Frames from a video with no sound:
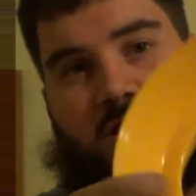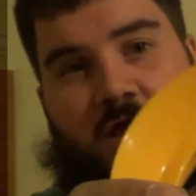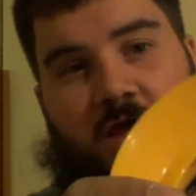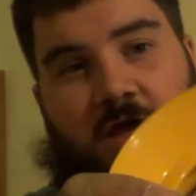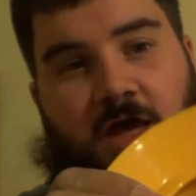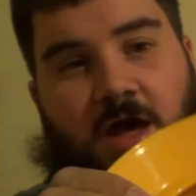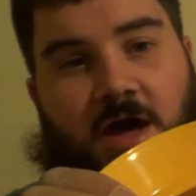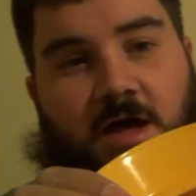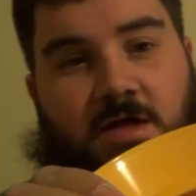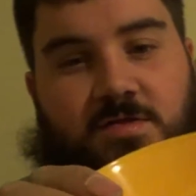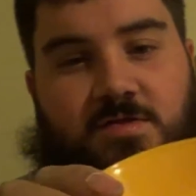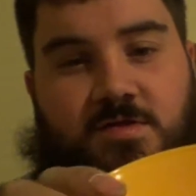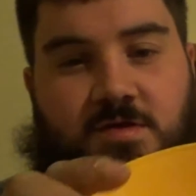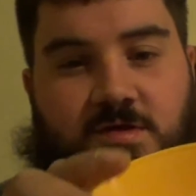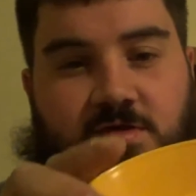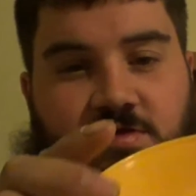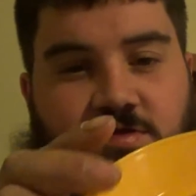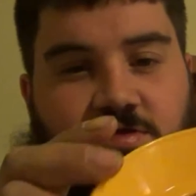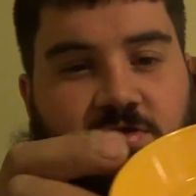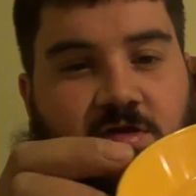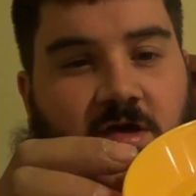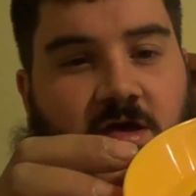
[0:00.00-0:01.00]
They got the
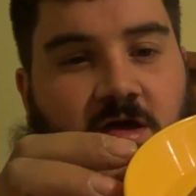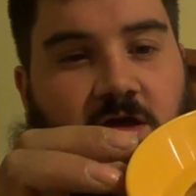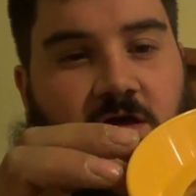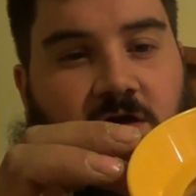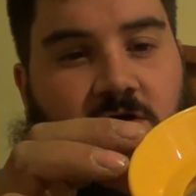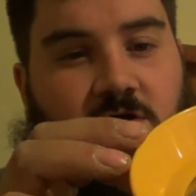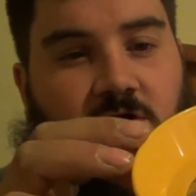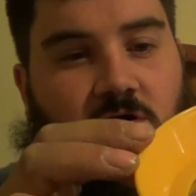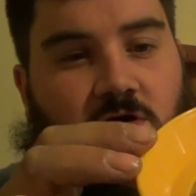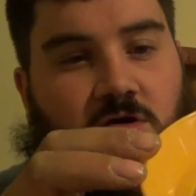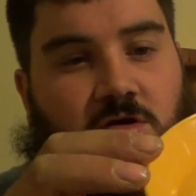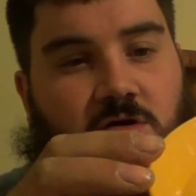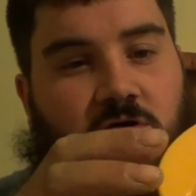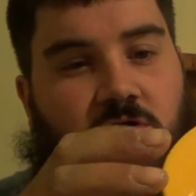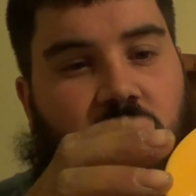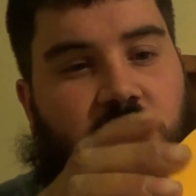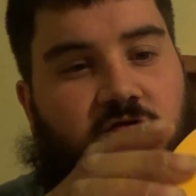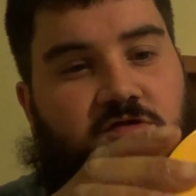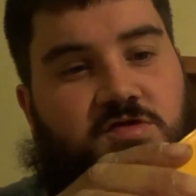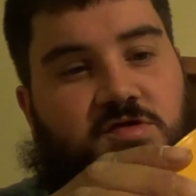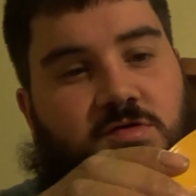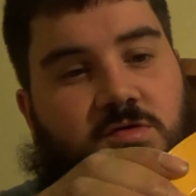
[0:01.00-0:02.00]

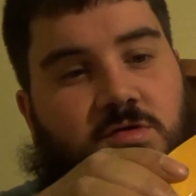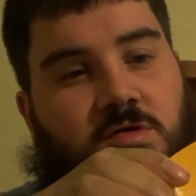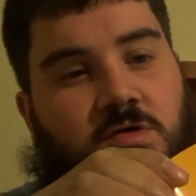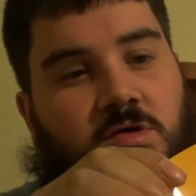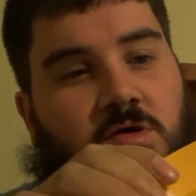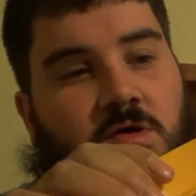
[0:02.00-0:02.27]
sinkers.